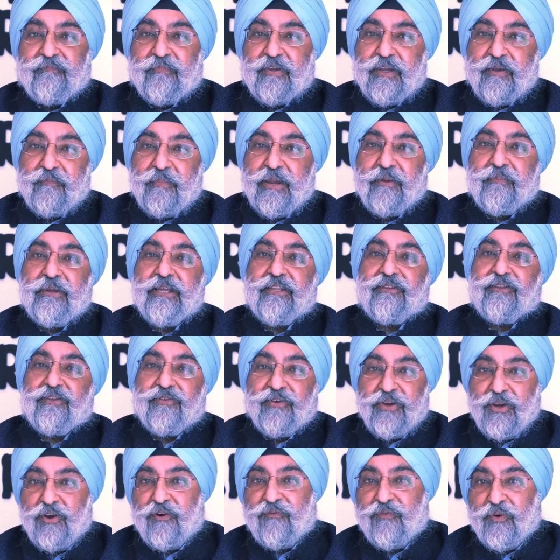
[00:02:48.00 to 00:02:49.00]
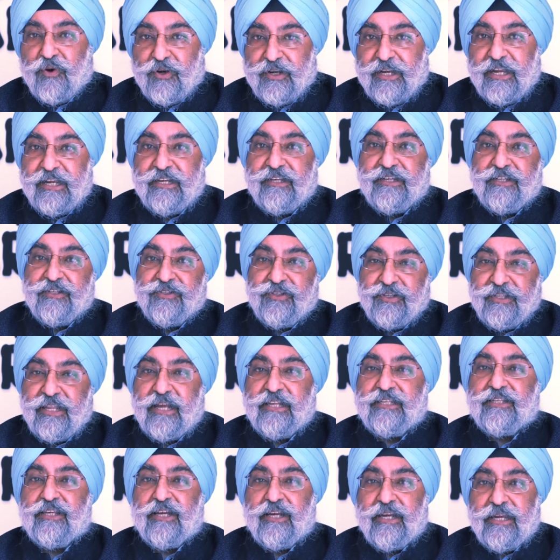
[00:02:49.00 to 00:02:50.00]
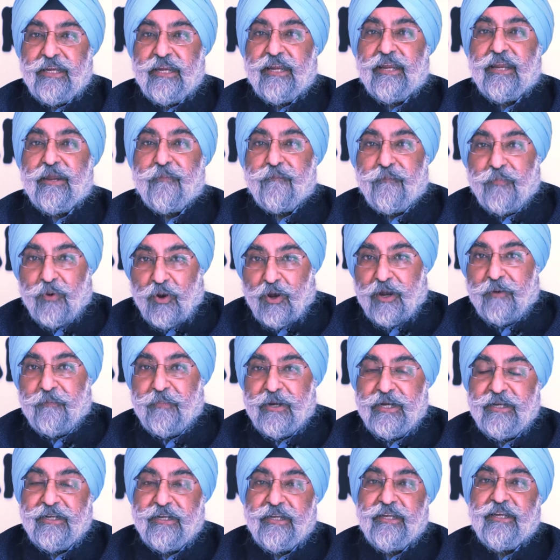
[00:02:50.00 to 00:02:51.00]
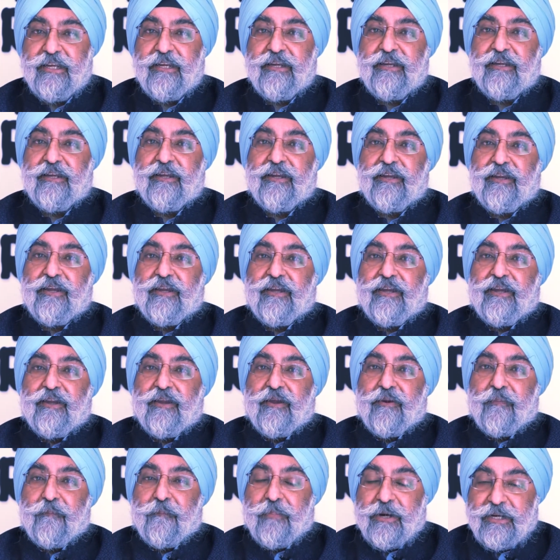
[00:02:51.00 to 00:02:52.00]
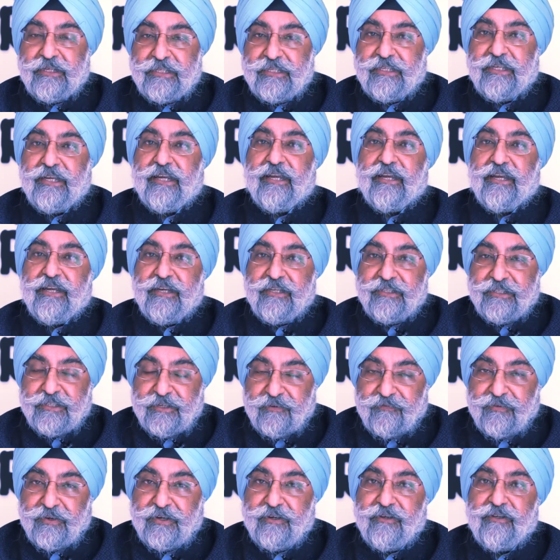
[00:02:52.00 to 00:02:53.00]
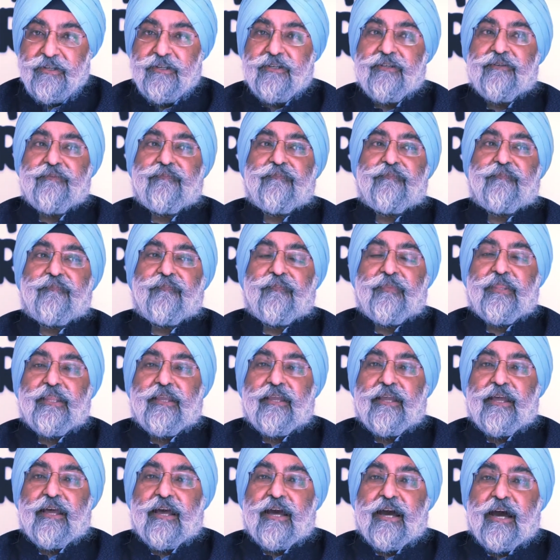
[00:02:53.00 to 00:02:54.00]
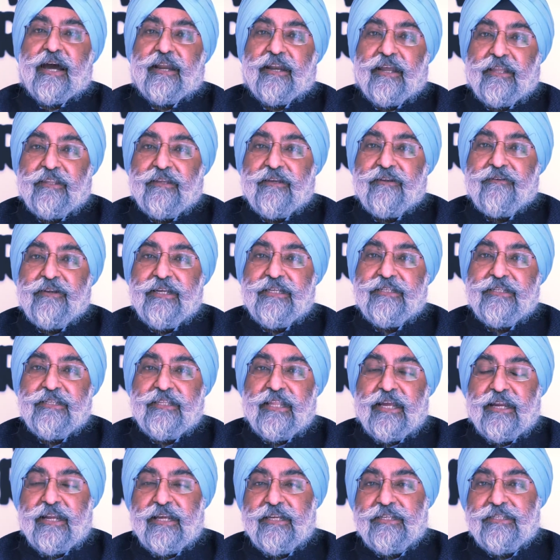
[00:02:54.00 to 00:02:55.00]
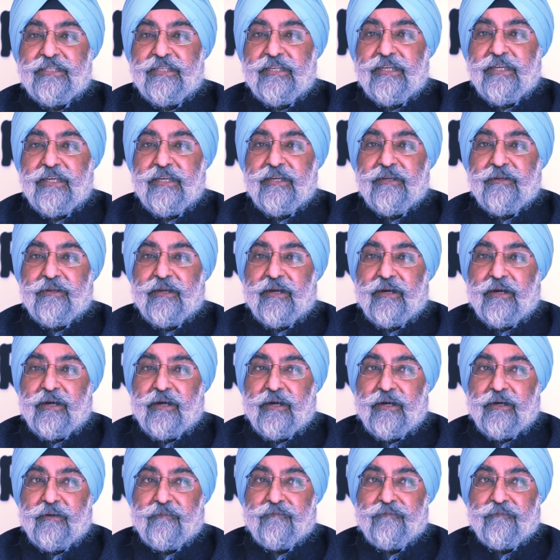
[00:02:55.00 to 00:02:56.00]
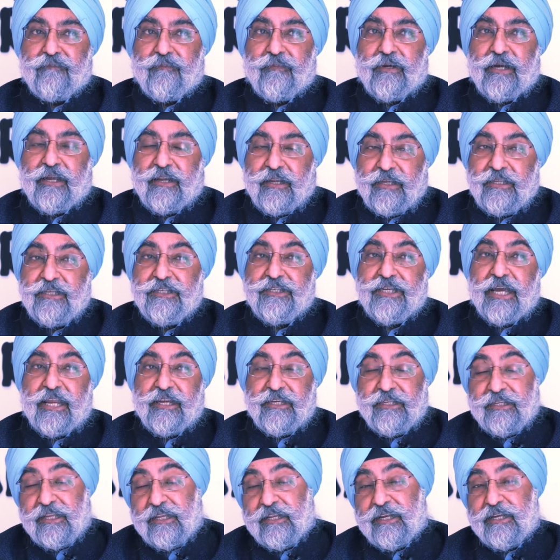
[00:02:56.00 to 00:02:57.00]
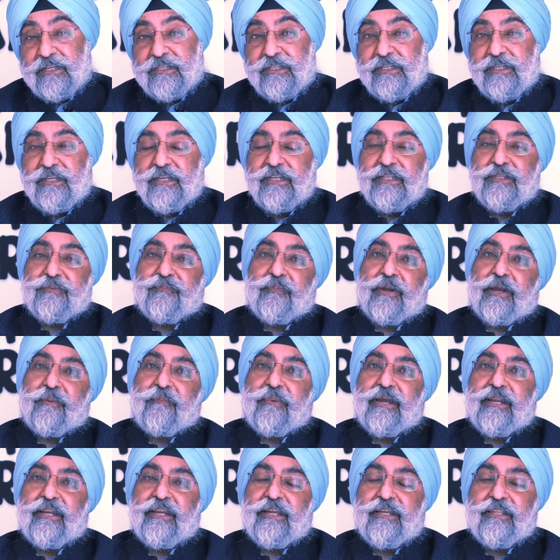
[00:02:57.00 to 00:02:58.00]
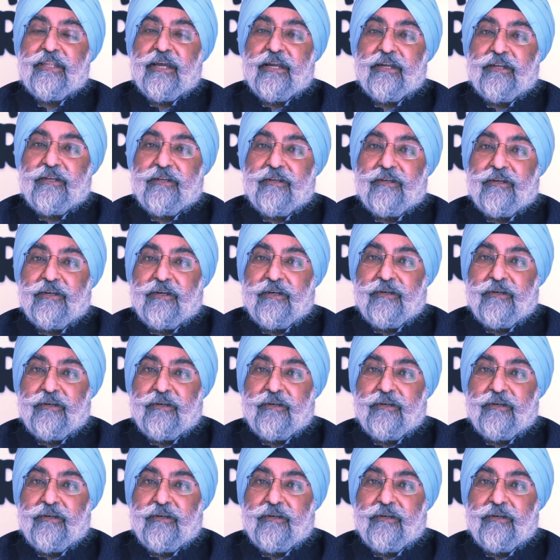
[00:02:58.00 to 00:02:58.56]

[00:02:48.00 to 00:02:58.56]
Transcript: maybe 3 or 4 dentists. So that's why employability per se is difficult. Another reason that I see, another challenge that I see is primarily that